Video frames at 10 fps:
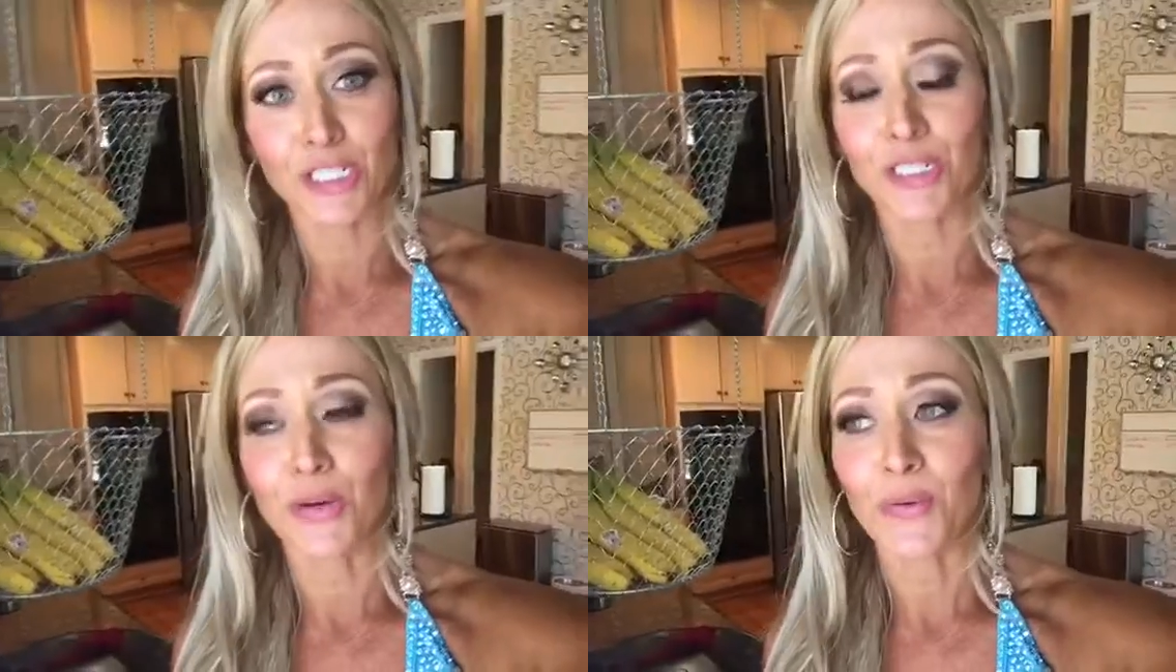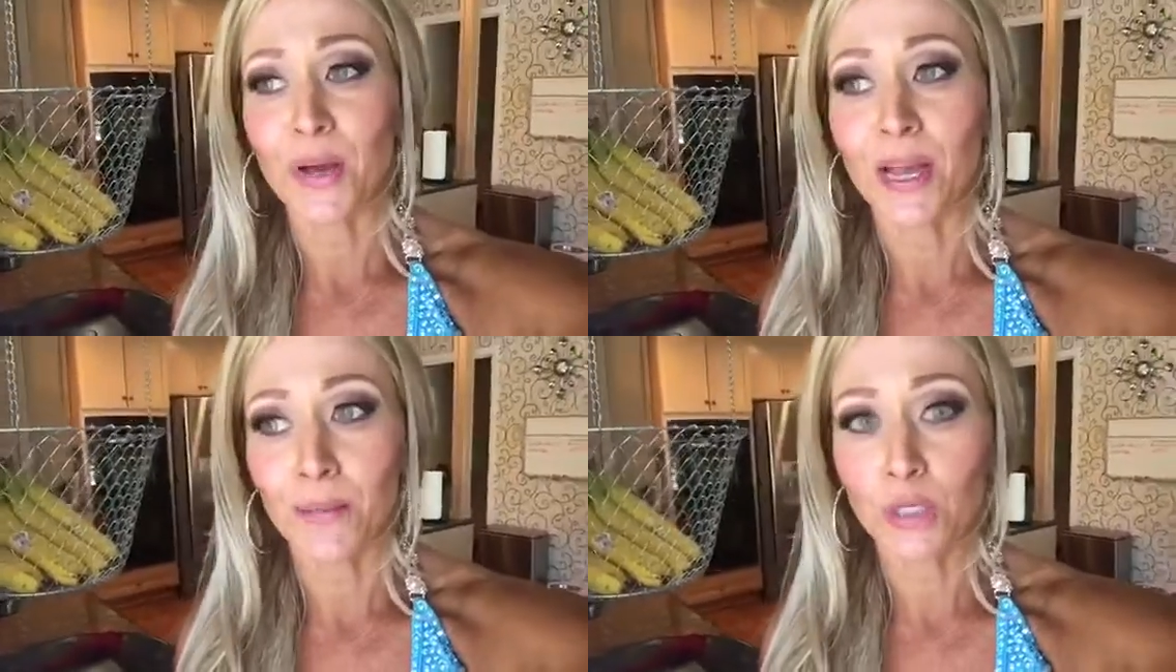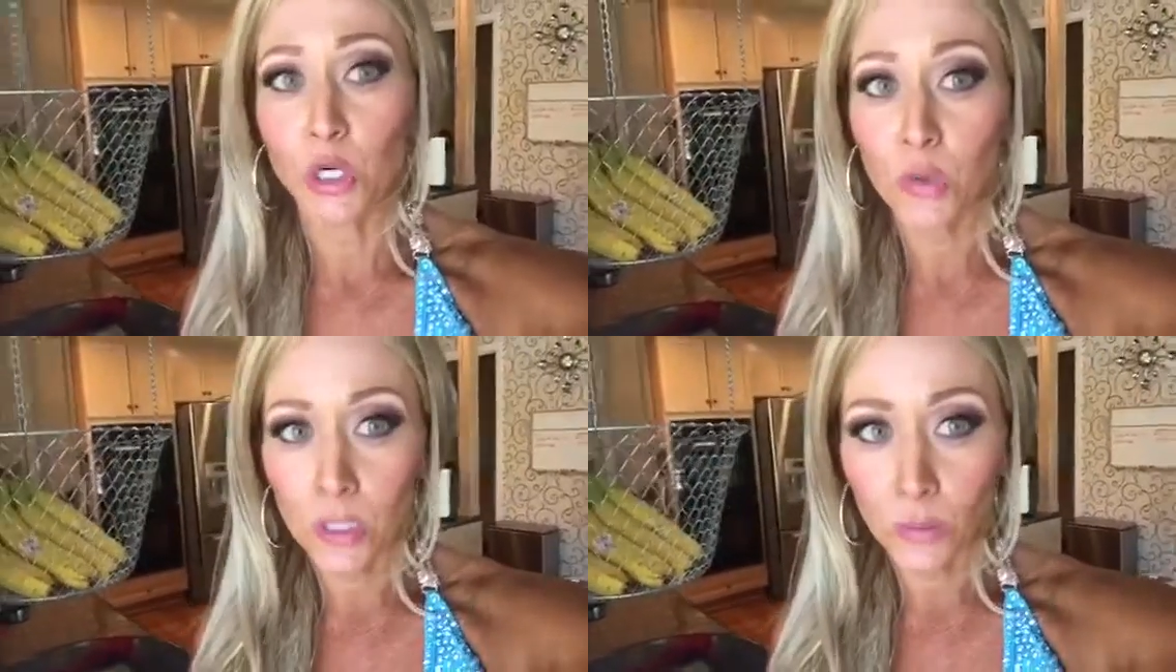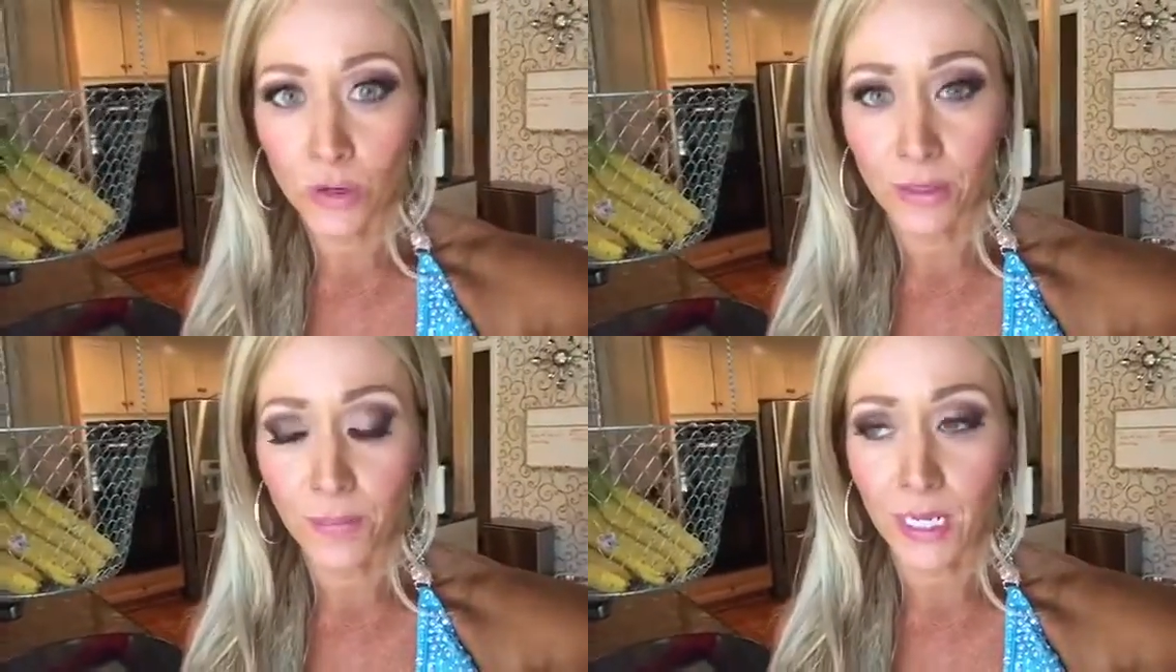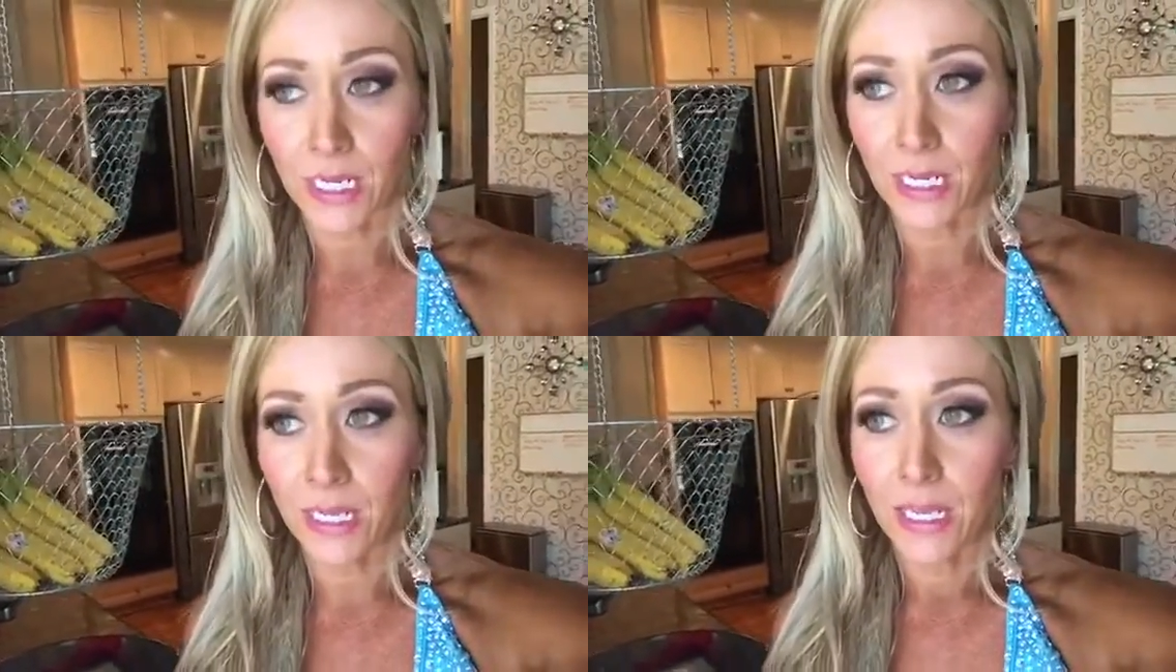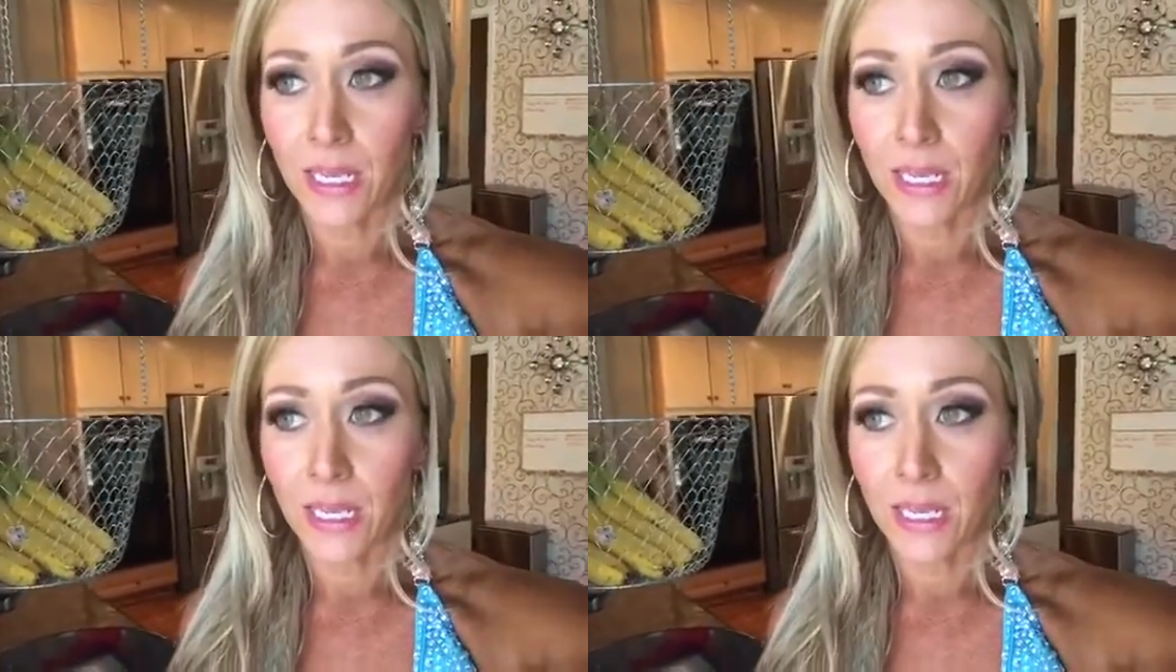so totally worth the money.